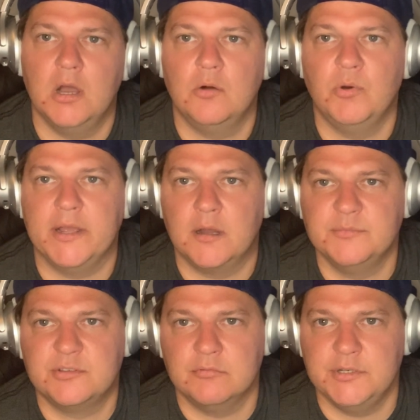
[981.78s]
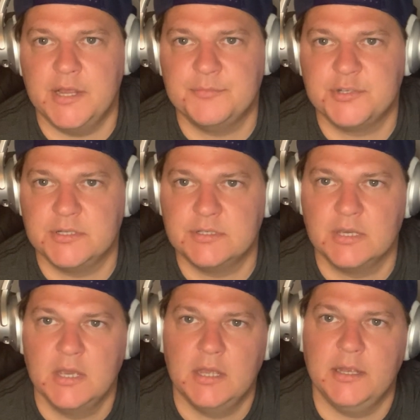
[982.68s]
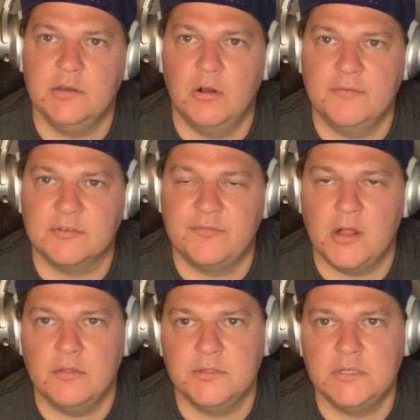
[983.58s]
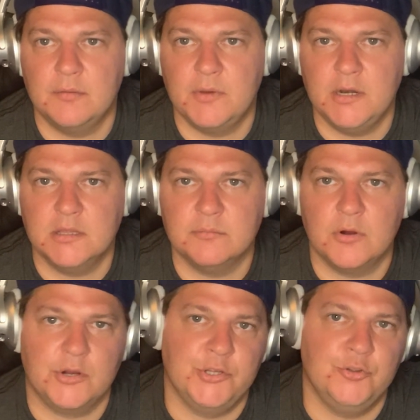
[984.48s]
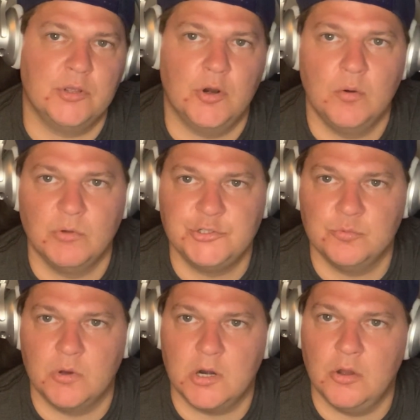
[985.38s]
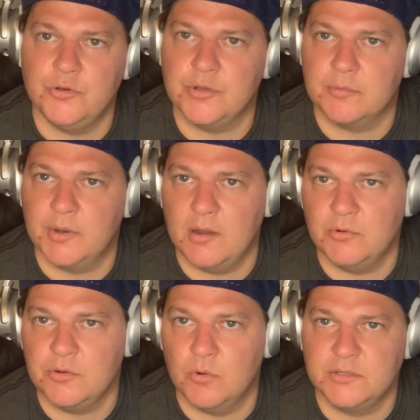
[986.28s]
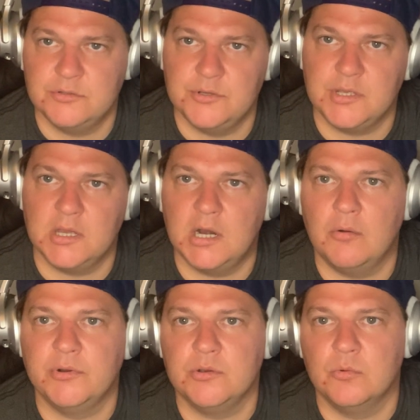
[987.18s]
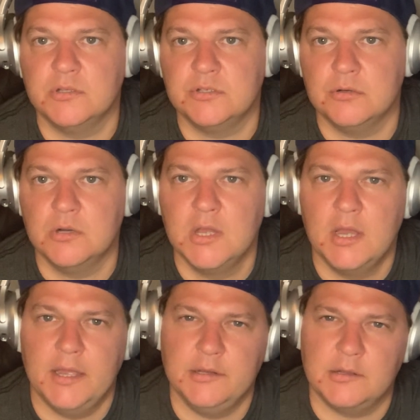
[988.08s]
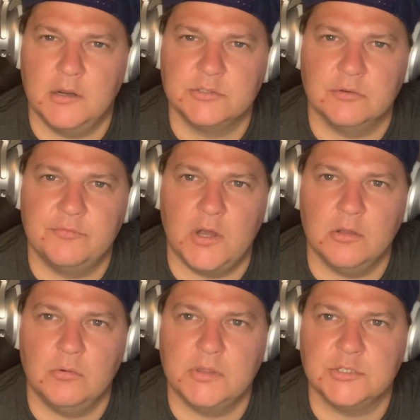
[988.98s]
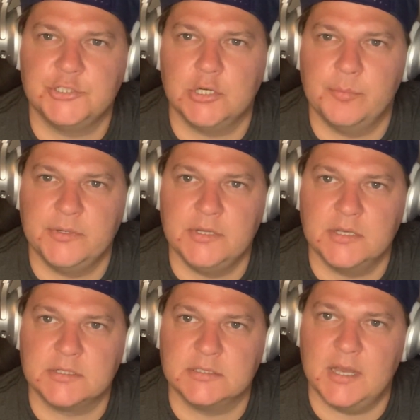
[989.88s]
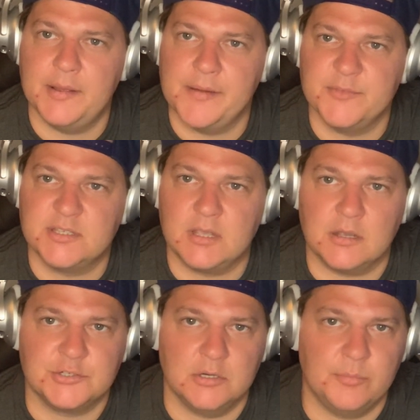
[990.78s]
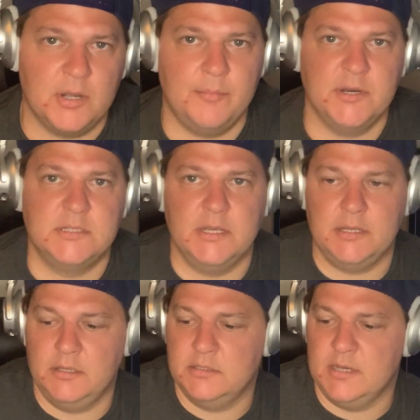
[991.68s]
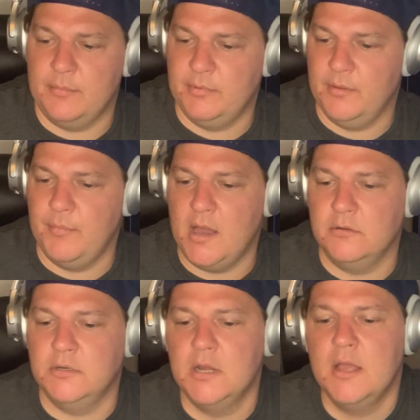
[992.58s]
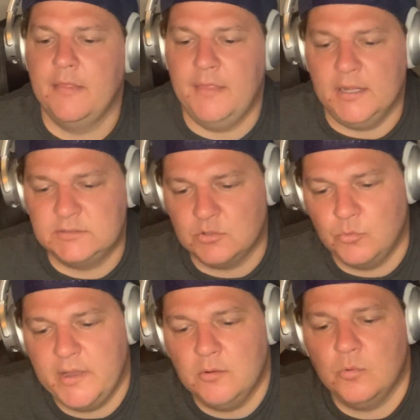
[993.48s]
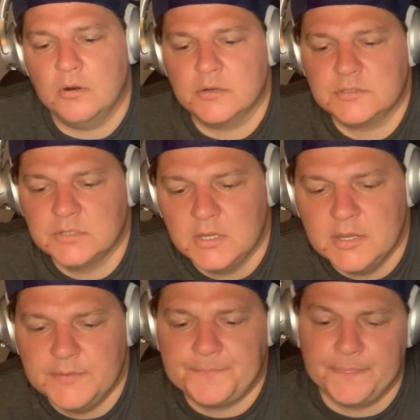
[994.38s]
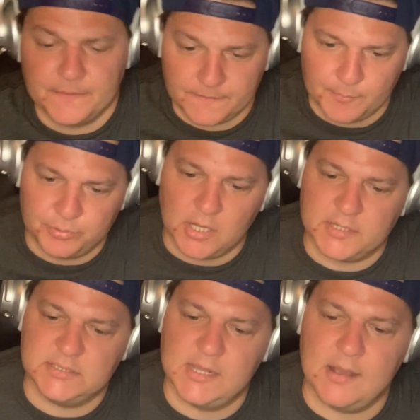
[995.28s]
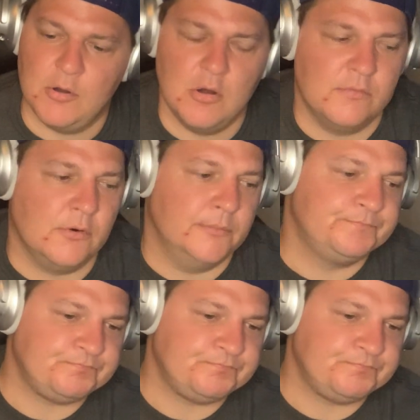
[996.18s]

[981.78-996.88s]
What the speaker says: when it comes to redemptions. And you don't have to follow the dumb money in the market. You can own what you want to own. You can buy when you want to. You can get out when you want to. And you can also follow what the Sherpa does, because I am the stock Sherpa. I'm going to take you to the top of the mountain. That's the way it works. The plug is now over.